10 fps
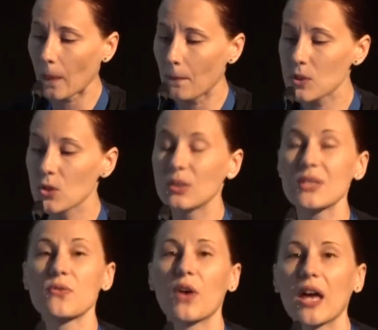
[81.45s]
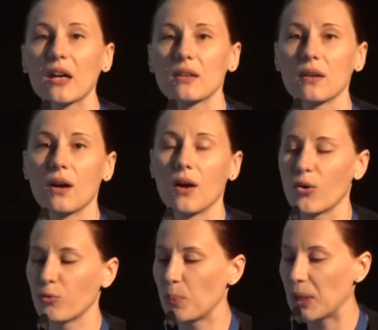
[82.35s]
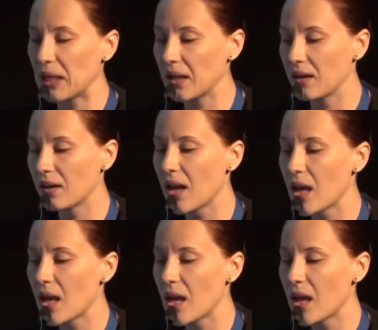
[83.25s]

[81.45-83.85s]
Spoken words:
So this fact of being